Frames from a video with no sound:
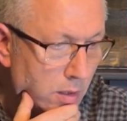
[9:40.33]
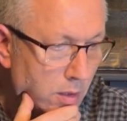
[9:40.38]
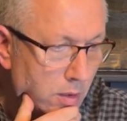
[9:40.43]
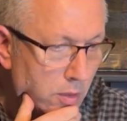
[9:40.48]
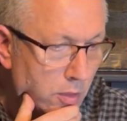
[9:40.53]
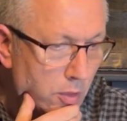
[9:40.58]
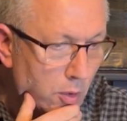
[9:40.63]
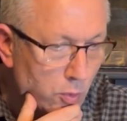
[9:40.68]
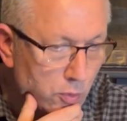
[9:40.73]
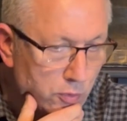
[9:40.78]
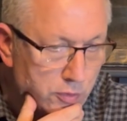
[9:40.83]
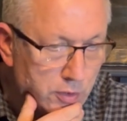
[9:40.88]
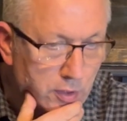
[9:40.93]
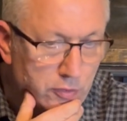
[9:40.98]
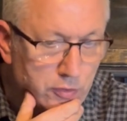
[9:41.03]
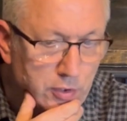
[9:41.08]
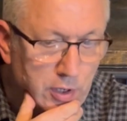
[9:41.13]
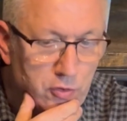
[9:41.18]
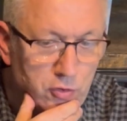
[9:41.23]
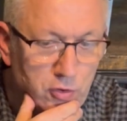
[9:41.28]
those
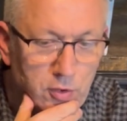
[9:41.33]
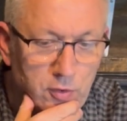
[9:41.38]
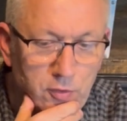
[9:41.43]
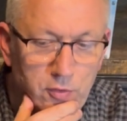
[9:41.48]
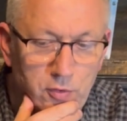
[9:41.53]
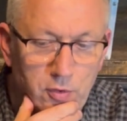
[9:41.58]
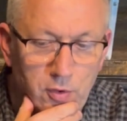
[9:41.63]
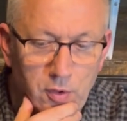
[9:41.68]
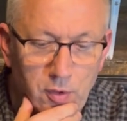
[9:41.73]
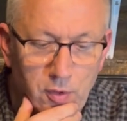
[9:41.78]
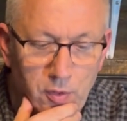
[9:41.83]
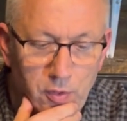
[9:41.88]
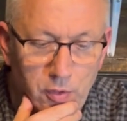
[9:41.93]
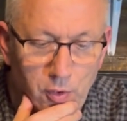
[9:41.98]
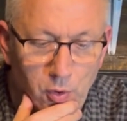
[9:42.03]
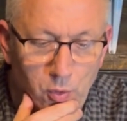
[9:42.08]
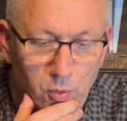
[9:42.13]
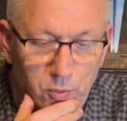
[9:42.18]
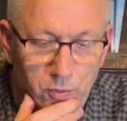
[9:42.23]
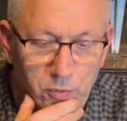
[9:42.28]
decisions,
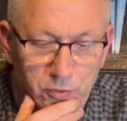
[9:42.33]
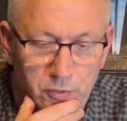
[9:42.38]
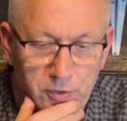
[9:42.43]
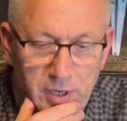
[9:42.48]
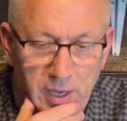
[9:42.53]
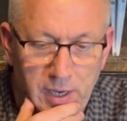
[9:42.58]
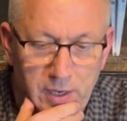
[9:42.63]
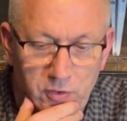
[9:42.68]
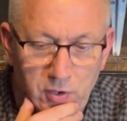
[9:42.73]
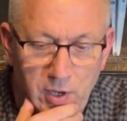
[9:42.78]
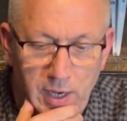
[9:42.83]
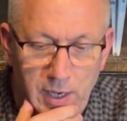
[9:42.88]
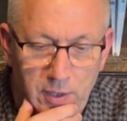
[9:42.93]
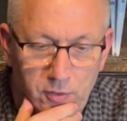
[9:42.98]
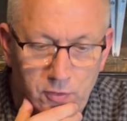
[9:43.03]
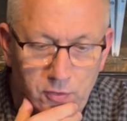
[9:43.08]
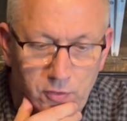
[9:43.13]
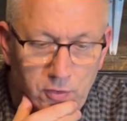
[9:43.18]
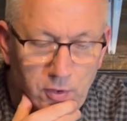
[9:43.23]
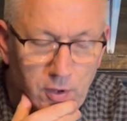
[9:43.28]
those
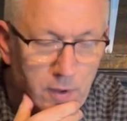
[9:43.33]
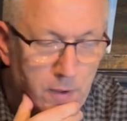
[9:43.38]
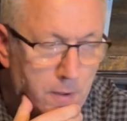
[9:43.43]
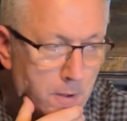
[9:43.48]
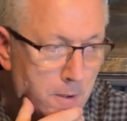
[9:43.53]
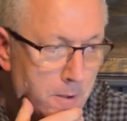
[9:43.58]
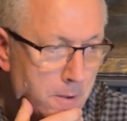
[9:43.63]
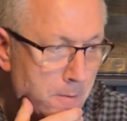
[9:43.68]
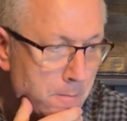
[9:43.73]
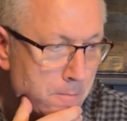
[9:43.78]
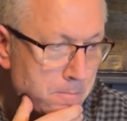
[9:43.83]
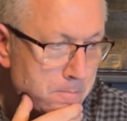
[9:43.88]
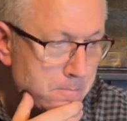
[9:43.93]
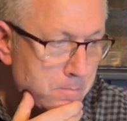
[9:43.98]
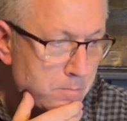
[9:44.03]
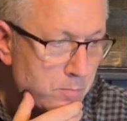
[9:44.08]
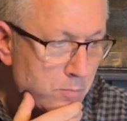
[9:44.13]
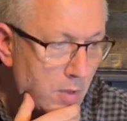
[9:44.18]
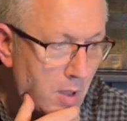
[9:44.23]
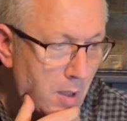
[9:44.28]
dictates
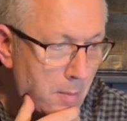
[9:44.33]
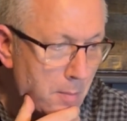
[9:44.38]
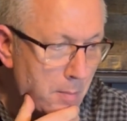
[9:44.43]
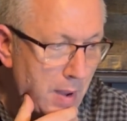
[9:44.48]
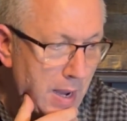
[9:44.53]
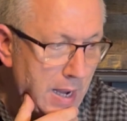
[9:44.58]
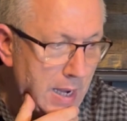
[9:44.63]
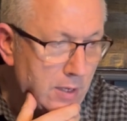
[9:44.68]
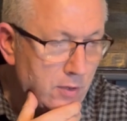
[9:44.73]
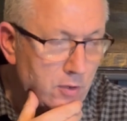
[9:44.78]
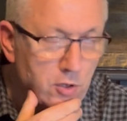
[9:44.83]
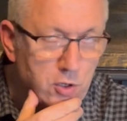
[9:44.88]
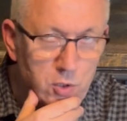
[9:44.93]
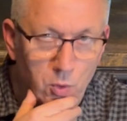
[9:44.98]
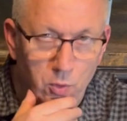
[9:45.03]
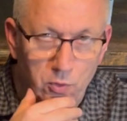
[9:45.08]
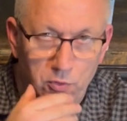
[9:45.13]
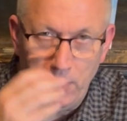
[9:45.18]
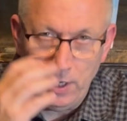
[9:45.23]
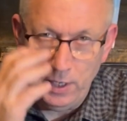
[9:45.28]
made
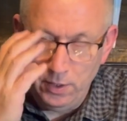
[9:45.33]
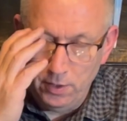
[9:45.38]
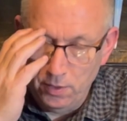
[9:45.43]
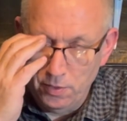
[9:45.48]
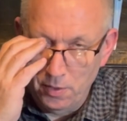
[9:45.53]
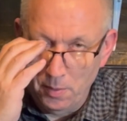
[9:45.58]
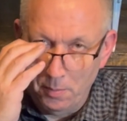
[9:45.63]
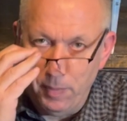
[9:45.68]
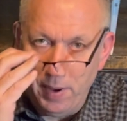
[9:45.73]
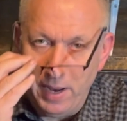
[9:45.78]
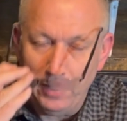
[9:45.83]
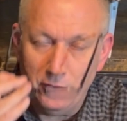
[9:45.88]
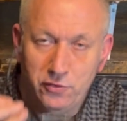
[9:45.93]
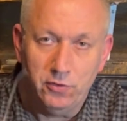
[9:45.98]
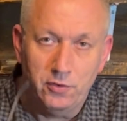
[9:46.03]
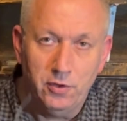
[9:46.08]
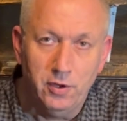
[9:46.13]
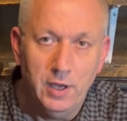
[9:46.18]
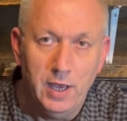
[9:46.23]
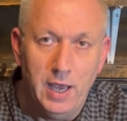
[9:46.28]
using the
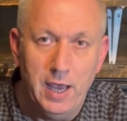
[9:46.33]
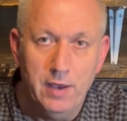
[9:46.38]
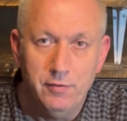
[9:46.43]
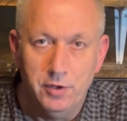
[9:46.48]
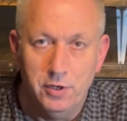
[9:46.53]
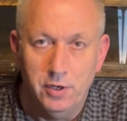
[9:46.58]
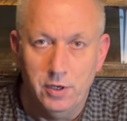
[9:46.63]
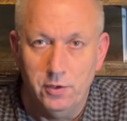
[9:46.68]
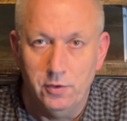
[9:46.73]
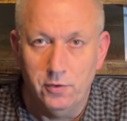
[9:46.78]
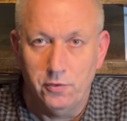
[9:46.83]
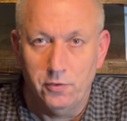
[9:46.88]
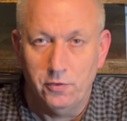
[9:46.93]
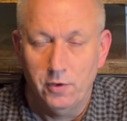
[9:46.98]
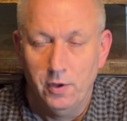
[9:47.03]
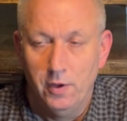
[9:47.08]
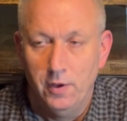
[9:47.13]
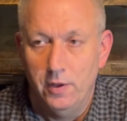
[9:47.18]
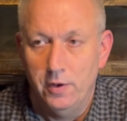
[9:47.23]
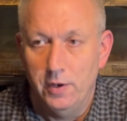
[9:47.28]
best evidence?
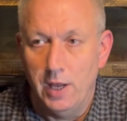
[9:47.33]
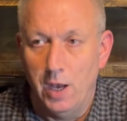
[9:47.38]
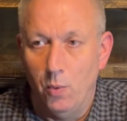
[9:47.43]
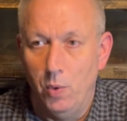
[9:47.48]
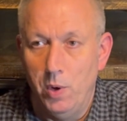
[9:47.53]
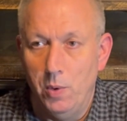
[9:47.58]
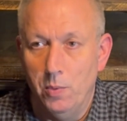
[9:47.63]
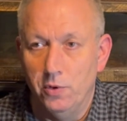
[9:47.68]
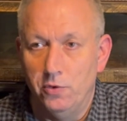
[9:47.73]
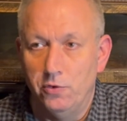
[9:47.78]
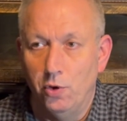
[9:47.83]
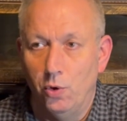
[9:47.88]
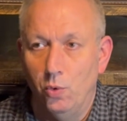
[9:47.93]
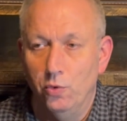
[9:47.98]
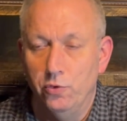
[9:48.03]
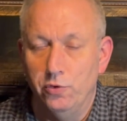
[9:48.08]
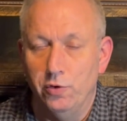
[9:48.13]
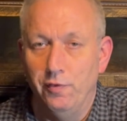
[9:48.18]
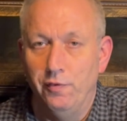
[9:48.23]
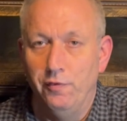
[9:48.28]
Now, we were
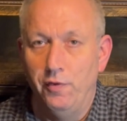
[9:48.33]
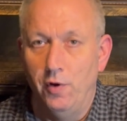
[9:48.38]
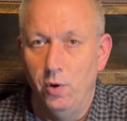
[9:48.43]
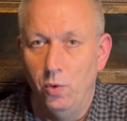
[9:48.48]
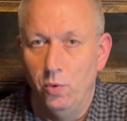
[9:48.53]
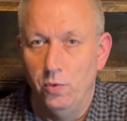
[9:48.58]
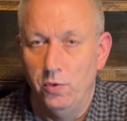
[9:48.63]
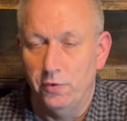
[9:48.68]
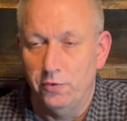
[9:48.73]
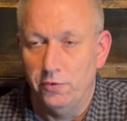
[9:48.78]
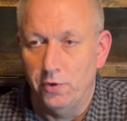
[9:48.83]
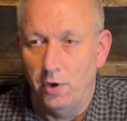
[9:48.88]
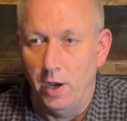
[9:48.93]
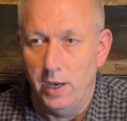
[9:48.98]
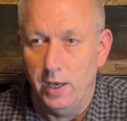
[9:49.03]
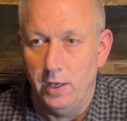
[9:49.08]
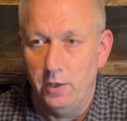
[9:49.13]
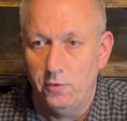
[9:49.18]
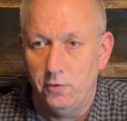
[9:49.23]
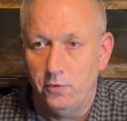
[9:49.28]
told to follow the
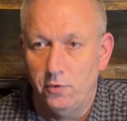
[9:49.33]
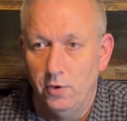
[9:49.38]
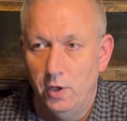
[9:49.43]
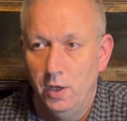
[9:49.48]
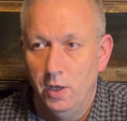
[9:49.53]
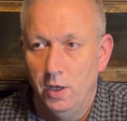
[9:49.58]
science,